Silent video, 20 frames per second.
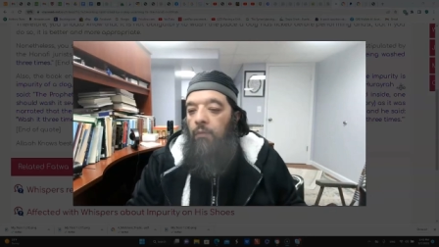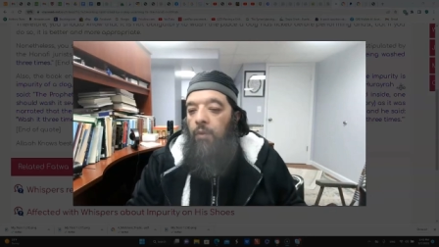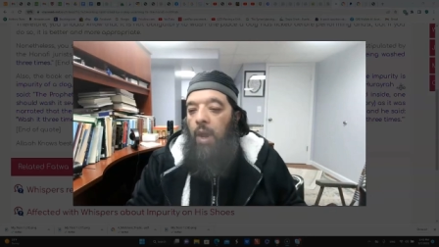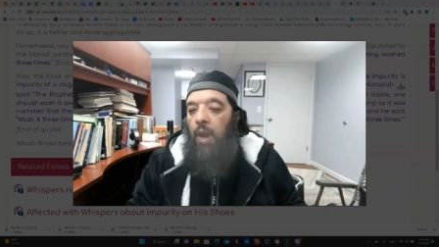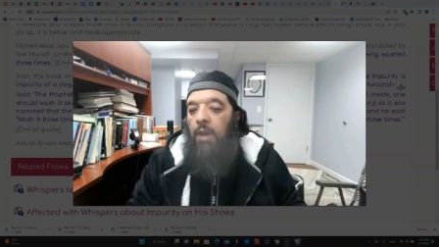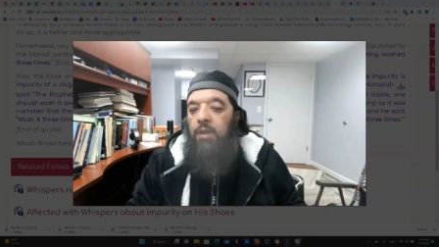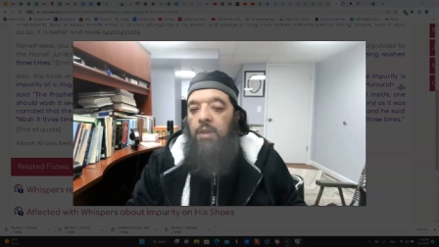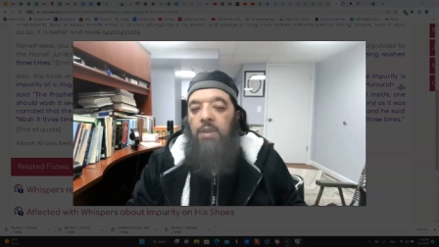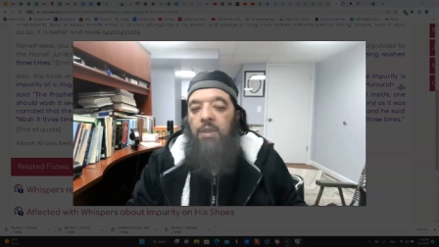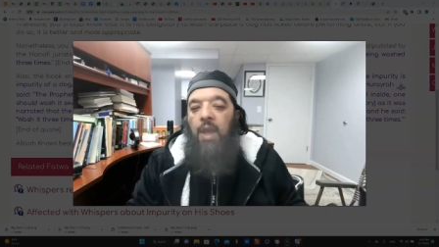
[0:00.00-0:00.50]

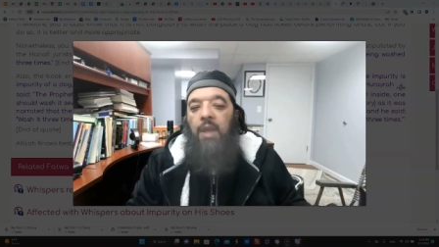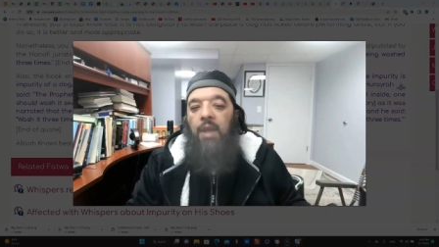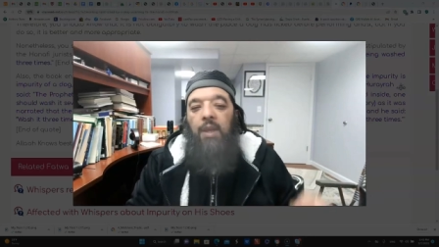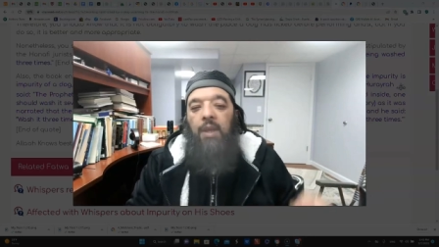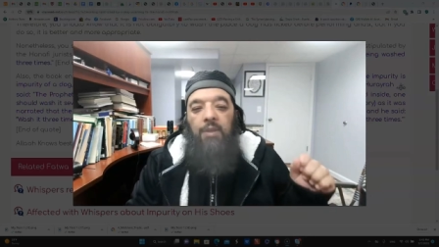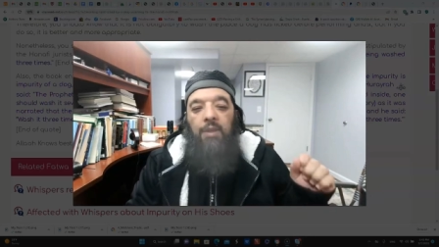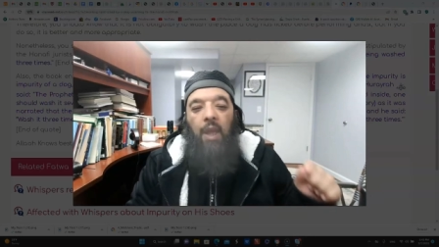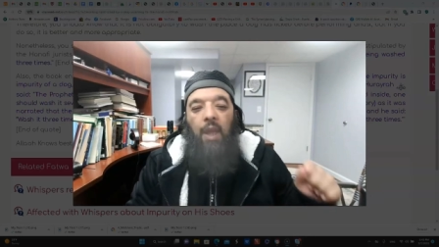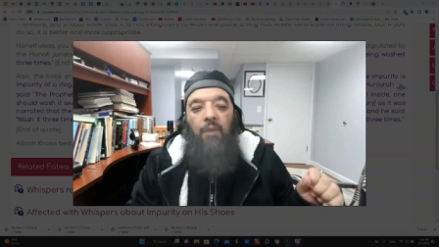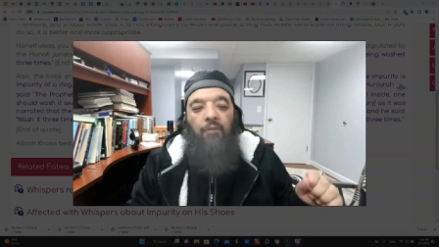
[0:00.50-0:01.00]
Right? They,
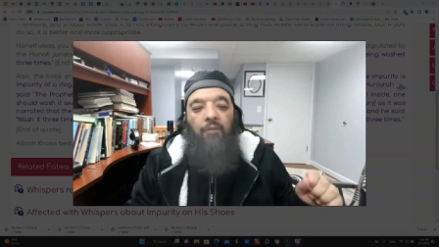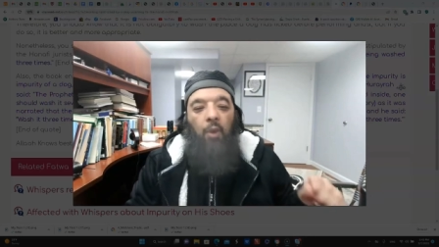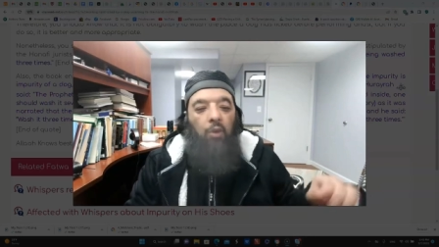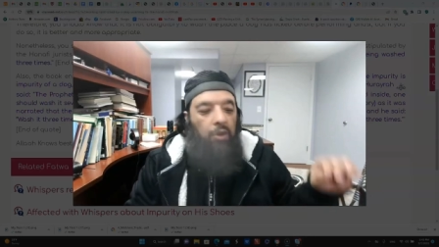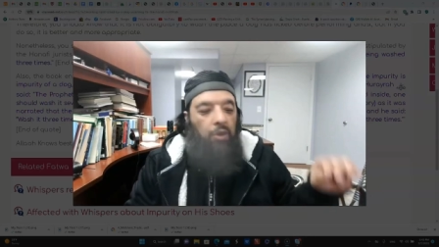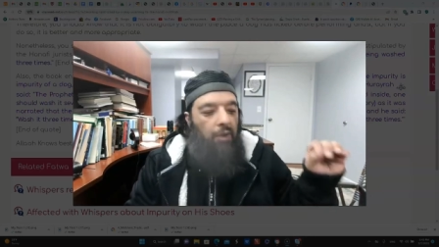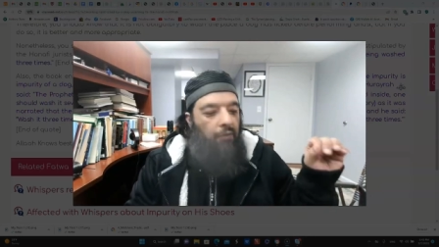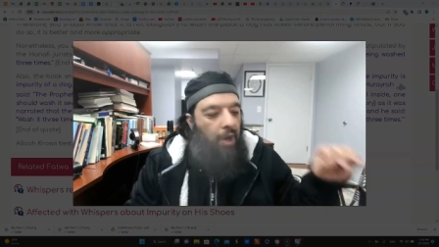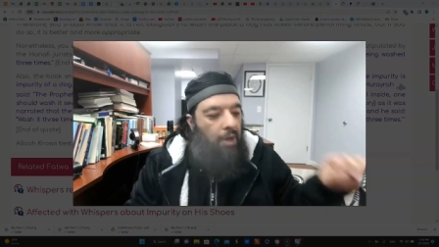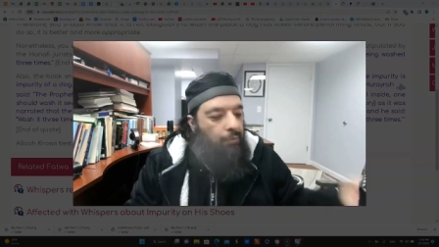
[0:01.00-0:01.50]
they've
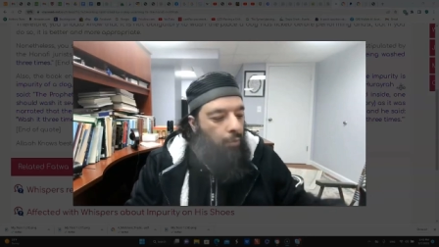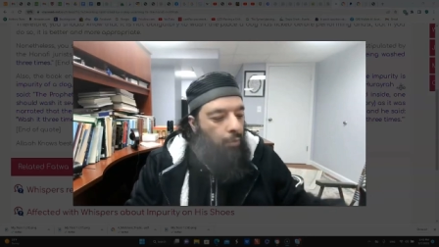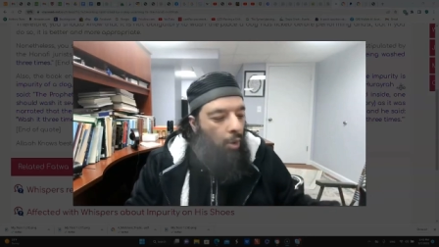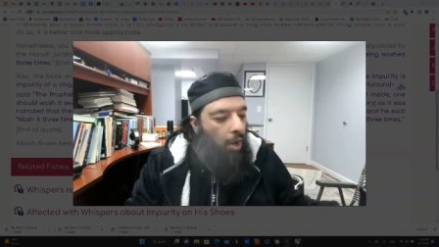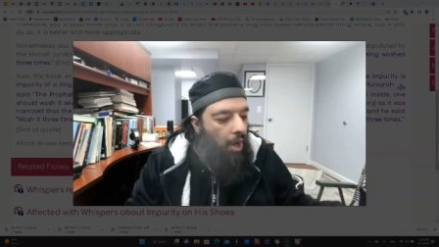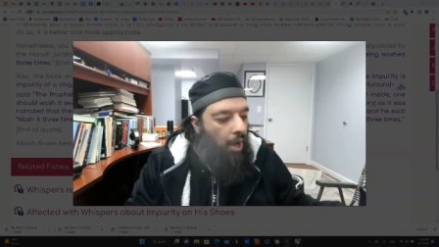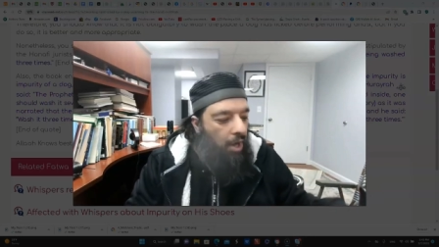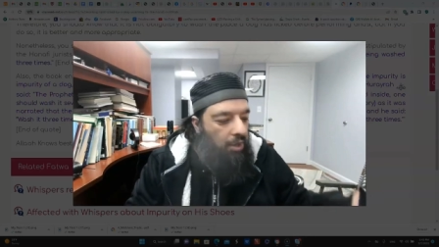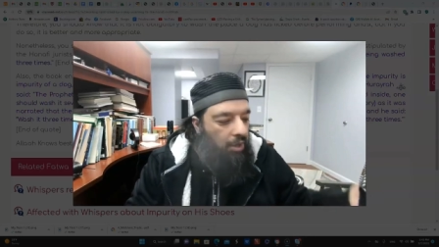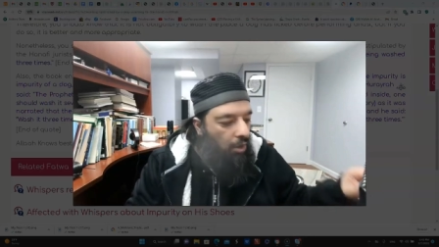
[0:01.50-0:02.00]
only read
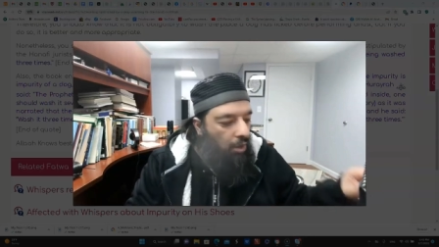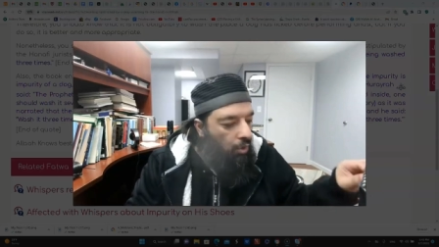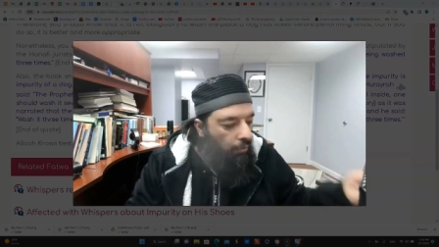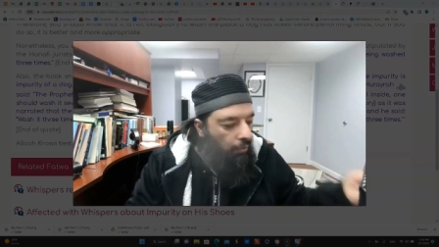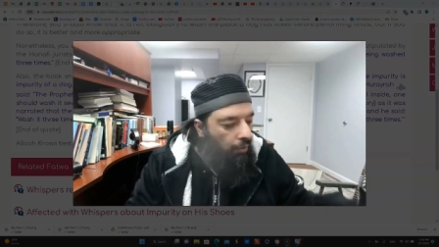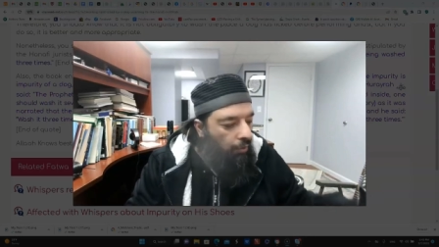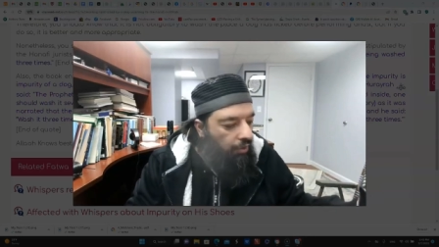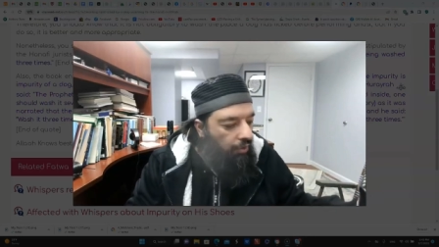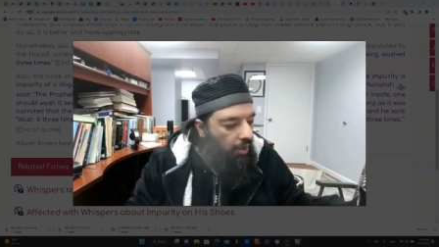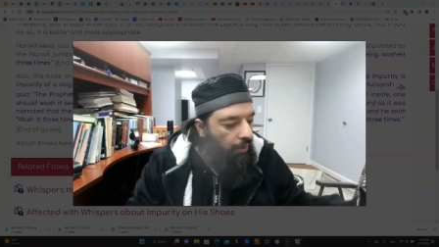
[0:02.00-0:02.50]
Bukhari or
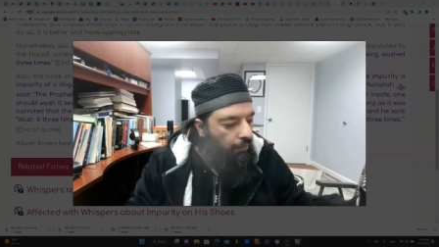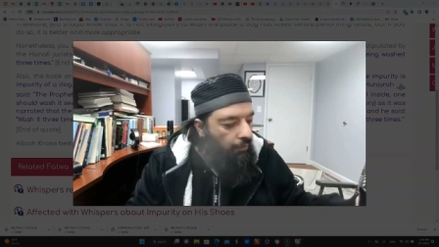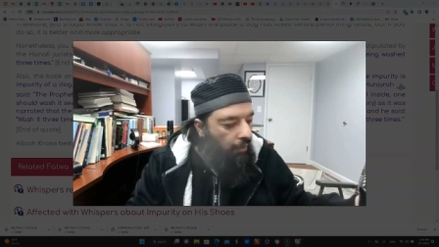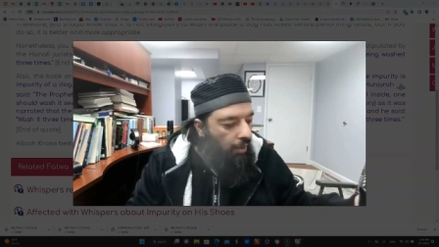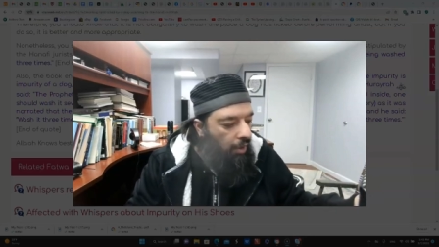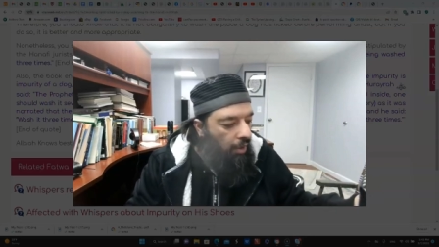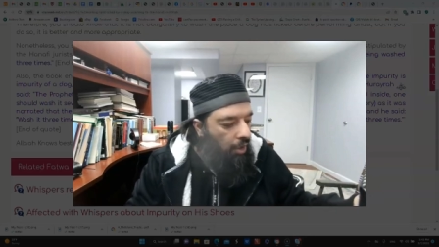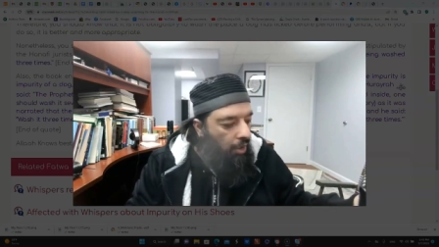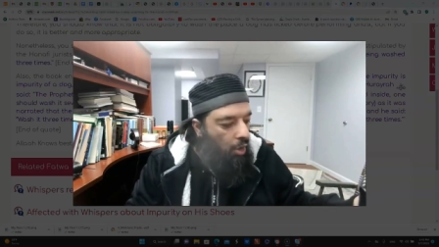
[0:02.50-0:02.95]
Muslim